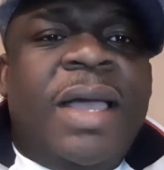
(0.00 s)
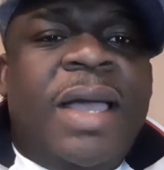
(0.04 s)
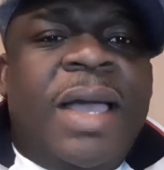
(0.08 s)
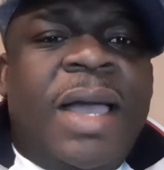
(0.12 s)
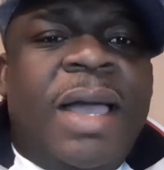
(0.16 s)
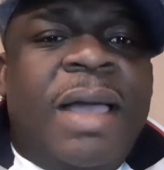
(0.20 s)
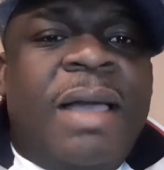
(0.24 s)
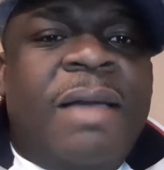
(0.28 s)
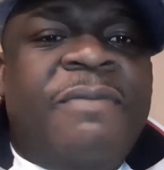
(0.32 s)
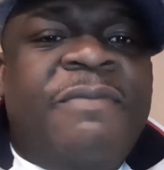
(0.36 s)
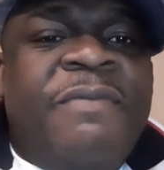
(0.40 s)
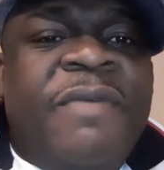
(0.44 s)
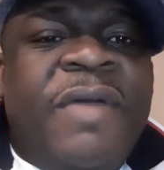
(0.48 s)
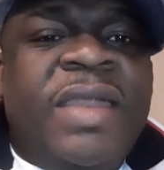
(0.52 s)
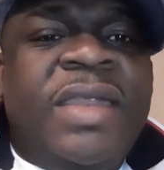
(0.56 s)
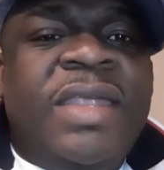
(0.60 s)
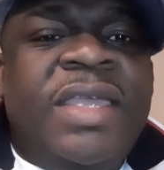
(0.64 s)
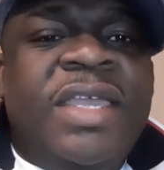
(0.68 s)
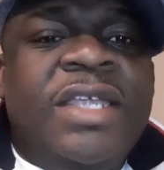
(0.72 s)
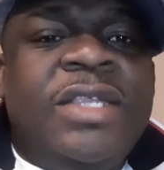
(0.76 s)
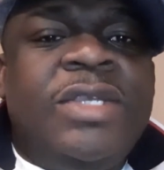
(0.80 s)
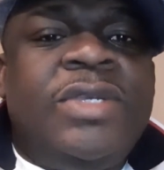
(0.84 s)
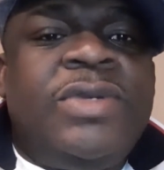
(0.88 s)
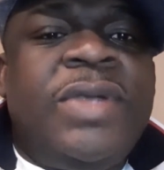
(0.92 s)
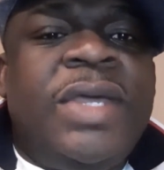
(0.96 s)
a
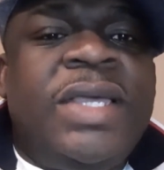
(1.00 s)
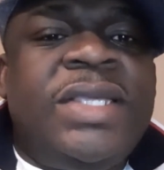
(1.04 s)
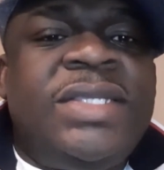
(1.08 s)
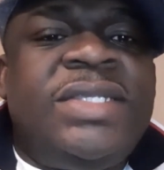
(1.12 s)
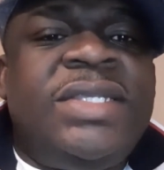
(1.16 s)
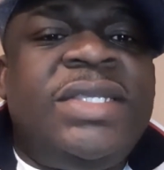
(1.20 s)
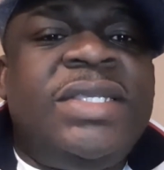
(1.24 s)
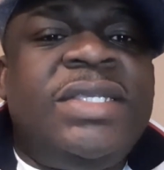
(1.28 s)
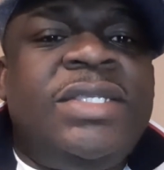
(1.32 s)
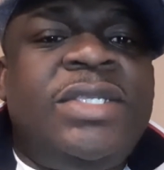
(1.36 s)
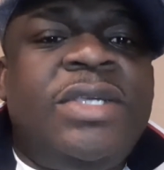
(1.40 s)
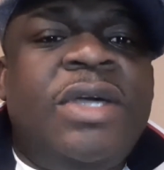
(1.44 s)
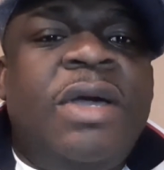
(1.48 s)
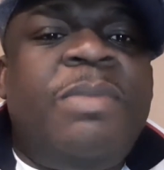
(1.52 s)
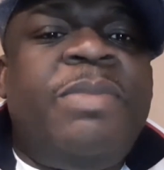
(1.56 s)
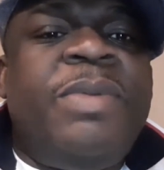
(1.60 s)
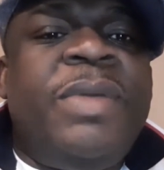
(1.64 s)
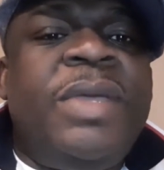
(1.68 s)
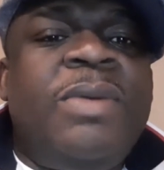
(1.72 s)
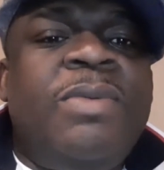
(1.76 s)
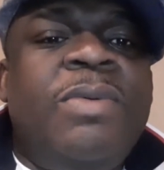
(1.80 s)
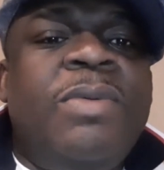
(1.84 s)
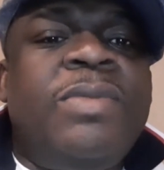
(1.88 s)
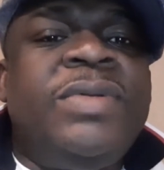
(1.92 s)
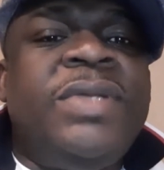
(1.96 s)
very interesting
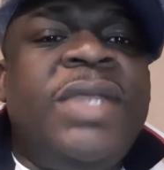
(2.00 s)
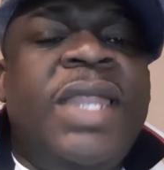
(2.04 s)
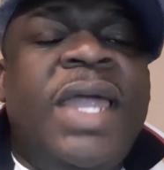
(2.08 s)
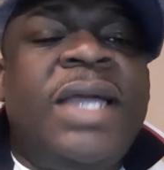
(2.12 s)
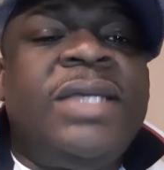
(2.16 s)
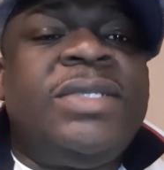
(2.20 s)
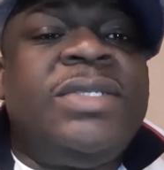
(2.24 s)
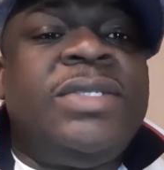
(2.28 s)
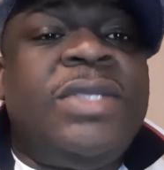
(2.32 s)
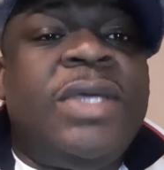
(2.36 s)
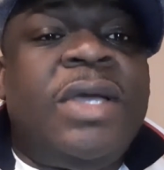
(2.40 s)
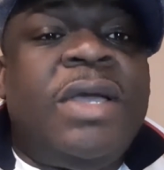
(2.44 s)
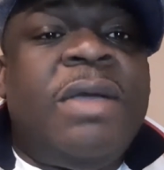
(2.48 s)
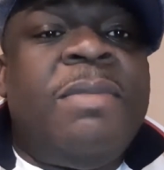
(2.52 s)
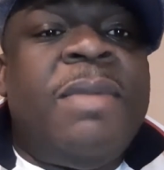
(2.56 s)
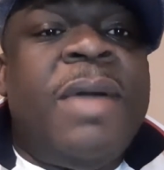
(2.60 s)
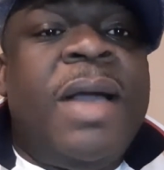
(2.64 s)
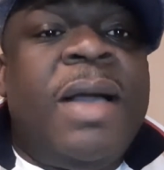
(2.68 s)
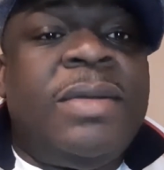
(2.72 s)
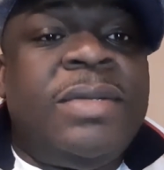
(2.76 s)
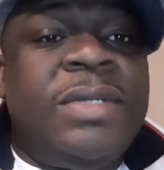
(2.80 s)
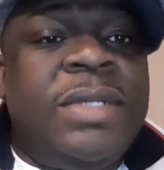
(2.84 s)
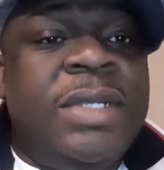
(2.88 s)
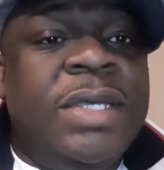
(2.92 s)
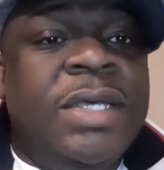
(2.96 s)
topic we would like to talk
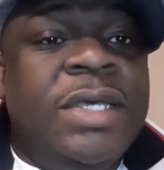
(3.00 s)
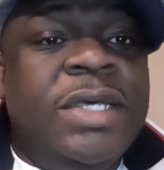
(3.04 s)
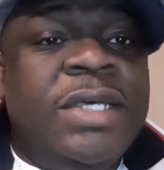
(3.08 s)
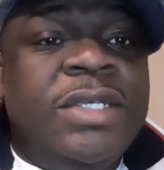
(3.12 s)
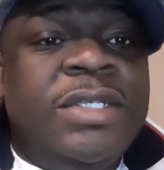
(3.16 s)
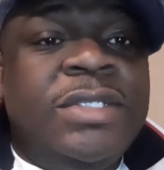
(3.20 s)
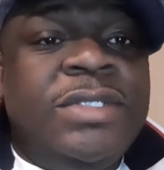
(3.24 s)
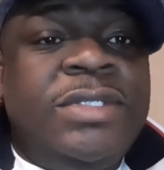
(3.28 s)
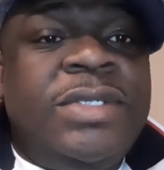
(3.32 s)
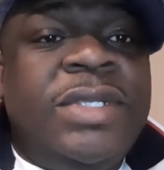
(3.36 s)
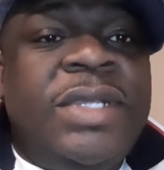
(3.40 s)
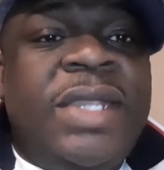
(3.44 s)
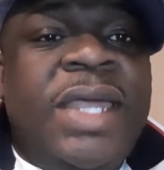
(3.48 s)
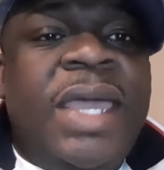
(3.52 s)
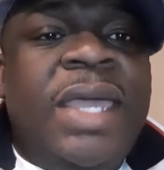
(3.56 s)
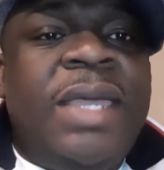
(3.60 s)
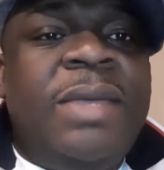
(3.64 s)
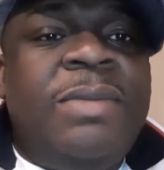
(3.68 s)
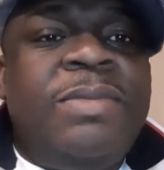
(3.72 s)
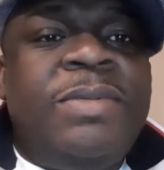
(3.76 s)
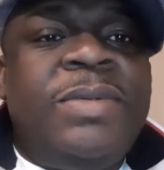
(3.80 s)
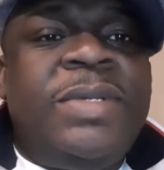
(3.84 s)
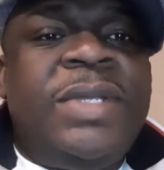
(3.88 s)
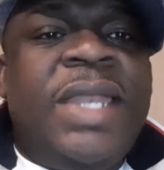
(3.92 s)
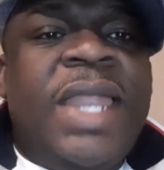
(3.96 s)
about. Today,
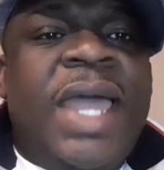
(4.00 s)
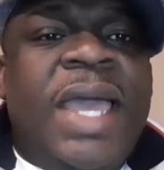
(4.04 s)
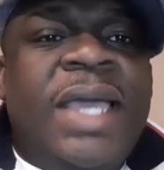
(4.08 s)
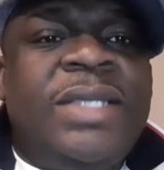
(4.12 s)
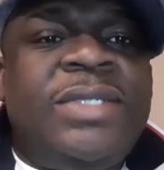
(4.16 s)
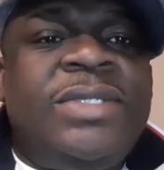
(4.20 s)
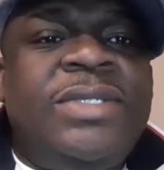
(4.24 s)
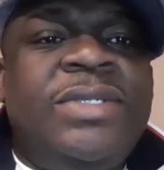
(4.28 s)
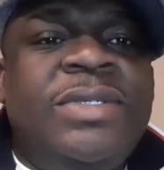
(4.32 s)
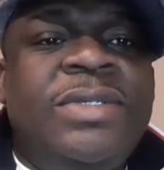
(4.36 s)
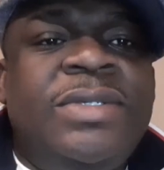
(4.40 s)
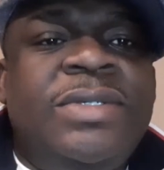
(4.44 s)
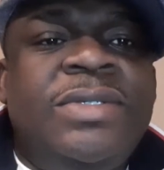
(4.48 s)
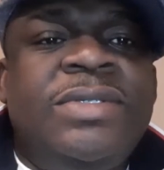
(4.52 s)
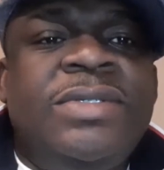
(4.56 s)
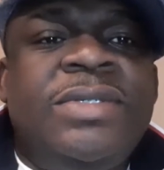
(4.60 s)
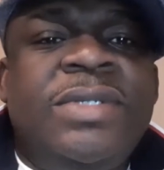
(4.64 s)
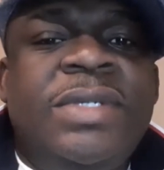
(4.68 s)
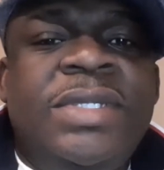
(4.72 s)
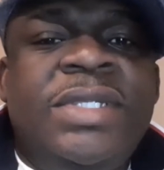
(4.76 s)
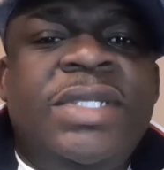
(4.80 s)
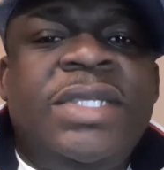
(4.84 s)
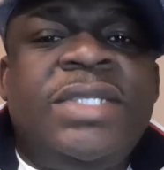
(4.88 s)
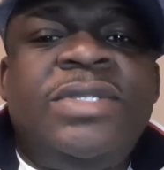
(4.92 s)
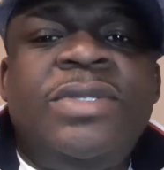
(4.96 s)
it
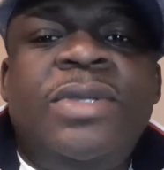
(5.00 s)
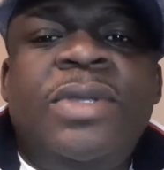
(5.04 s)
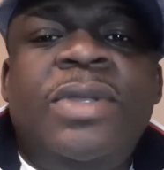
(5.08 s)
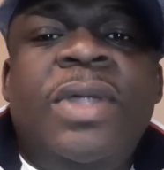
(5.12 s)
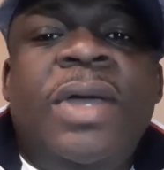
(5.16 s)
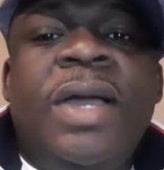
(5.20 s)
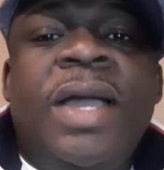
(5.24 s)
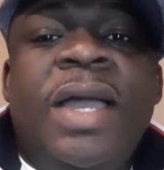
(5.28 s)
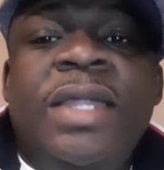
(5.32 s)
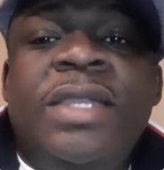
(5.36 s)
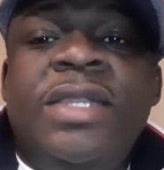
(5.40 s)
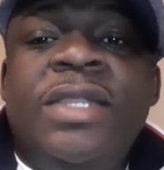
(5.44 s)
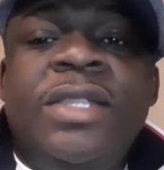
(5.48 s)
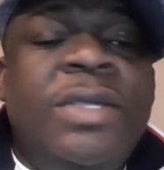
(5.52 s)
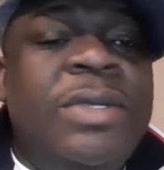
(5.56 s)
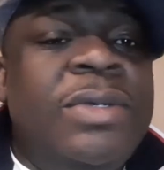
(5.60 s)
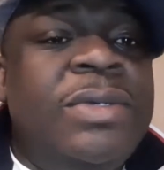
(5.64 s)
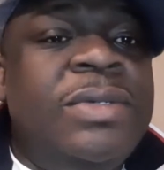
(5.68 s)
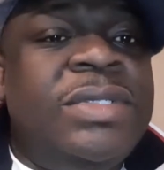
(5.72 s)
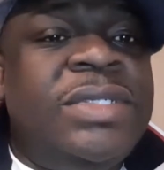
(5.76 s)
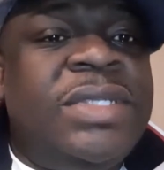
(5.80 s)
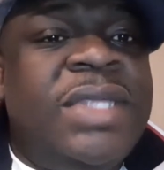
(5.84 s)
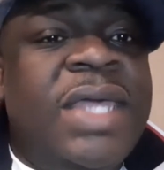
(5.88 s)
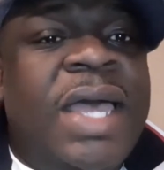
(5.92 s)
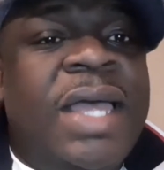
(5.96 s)
is no longer
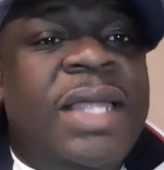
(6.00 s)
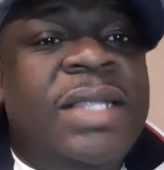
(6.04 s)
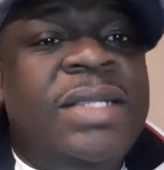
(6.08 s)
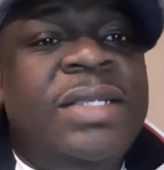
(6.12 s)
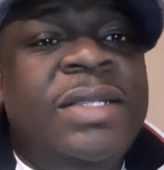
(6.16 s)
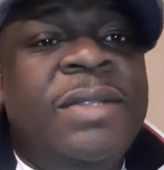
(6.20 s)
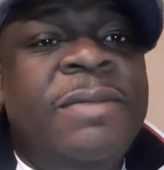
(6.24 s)
news that